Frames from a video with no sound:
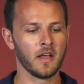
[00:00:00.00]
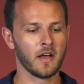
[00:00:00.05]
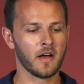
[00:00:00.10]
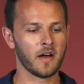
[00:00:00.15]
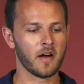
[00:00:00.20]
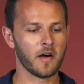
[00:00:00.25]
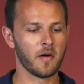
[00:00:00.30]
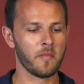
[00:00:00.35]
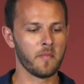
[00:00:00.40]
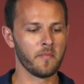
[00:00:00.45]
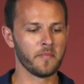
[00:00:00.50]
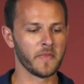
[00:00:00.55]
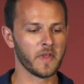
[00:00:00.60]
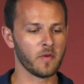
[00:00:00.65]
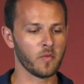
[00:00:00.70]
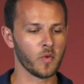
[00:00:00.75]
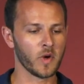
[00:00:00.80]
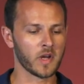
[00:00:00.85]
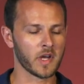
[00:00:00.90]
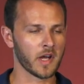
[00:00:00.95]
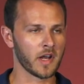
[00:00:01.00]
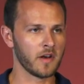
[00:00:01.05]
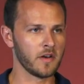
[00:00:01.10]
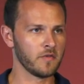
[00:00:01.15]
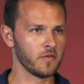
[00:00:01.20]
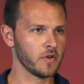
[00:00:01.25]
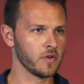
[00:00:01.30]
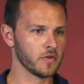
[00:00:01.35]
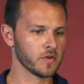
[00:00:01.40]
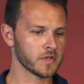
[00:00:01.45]
Um, we can
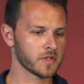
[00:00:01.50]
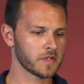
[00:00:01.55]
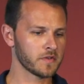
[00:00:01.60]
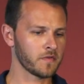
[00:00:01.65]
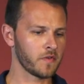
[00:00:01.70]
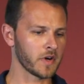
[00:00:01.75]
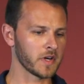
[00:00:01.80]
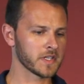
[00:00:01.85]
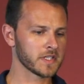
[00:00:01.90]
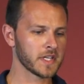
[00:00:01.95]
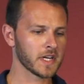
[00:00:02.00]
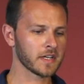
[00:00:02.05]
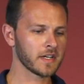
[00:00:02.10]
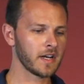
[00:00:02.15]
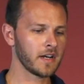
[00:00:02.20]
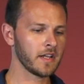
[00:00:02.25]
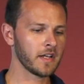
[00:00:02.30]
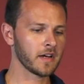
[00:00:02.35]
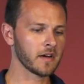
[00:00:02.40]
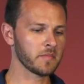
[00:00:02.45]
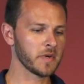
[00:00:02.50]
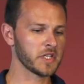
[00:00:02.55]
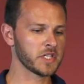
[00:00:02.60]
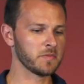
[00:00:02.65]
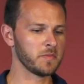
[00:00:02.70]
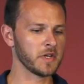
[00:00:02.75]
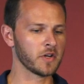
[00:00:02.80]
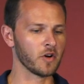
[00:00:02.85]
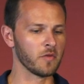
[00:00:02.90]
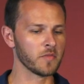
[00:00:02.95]
use for the signaling
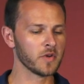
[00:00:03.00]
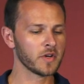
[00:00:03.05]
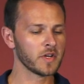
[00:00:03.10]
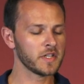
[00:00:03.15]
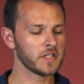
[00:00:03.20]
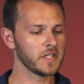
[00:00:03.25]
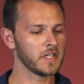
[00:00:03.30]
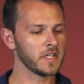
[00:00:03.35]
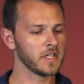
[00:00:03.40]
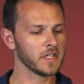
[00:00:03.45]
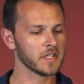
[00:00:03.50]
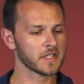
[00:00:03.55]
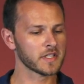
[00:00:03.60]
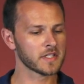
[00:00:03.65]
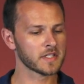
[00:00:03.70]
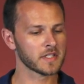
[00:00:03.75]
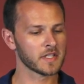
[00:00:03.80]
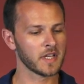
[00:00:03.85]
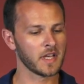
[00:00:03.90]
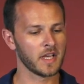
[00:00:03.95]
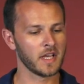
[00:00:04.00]
BGP communities.